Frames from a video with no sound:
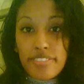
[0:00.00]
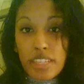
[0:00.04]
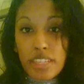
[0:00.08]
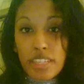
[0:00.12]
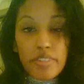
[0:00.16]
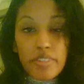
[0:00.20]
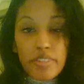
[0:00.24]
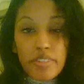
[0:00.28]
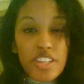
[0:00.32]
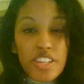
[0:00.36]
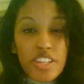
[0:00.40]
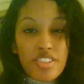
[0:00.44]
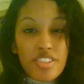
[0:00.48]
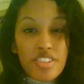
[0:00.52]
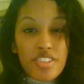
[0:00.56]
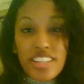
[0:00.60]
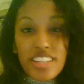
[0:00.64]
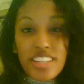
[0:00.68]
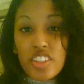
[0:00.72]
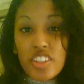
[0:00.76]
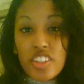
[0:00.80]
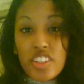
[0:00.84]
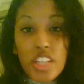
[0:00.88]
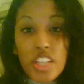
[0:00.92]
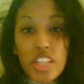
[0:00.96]
I'm very
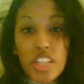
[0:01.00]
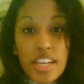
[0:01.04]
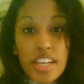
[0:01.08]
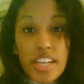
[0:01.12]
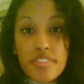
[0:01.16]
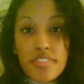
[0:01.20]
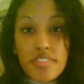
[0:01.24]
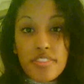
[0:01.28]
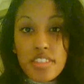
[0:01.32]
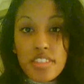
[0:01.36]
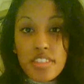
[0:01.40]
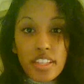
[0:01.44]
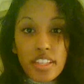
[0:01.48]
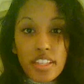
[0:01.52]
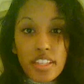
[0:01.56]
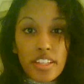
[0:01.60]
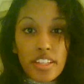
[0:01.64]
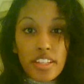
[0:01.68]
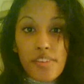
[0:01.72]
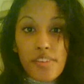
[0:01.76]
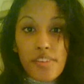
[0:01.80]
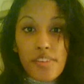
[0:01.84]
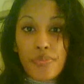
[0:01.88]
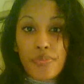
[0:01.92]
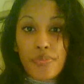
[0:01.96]
interested in their lives,
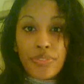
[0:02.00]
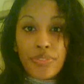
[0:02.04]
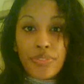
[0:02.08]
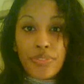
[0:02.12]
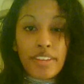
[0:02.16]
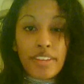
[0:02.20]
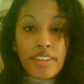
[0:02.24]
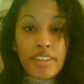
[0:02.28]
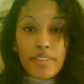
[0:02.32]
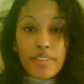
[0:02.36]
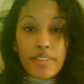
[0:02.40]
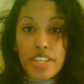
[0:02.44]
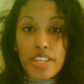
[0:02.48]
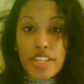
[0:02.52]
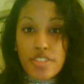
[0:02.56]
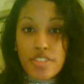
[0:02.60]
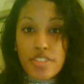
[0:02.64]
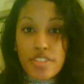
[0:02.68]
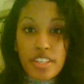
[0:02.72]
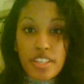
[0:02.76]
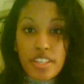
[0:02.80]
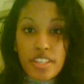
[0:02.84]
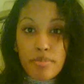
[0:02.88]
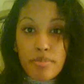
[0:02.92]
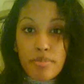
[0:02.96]
and I'm very
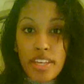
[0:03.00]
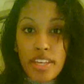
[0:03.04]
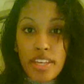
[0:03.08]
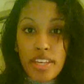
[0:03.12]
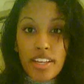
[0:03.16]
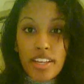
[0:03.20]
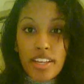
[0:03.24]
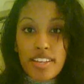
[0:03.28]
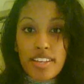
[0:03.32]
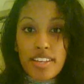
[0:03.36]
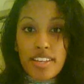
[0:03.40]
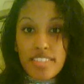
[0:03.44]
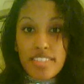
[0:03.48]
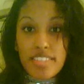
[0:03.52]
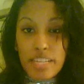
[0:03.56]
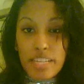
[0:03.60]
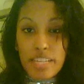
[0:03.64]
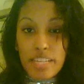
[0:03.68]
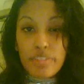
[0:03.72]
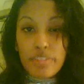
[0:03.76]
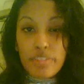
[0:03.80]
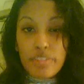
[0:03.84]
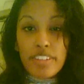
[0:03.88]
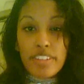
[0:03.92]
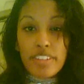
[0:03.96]
interested in being a
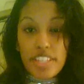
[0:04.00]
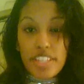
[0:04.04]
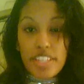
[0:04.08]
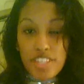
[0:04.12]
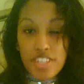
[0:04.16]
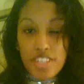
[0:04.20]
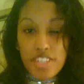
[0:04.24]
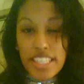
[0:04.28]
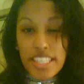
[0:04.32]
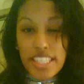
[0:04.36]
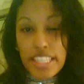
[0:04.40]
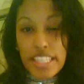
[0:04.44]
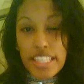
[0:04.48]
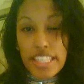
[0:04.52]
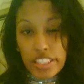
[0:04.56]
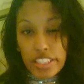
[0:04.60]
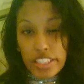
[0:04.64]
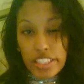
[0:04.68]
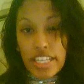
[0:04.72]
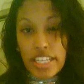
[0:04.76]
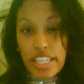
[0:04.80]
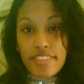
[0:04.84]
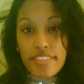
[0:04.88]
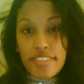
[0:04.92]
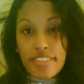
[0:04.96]
stable foundation in
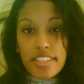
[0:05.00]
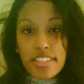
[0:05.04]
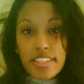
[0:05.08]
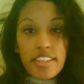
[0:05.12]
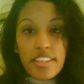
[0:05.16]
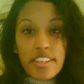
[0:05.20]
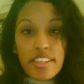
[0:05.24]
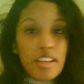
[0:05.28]
their lives.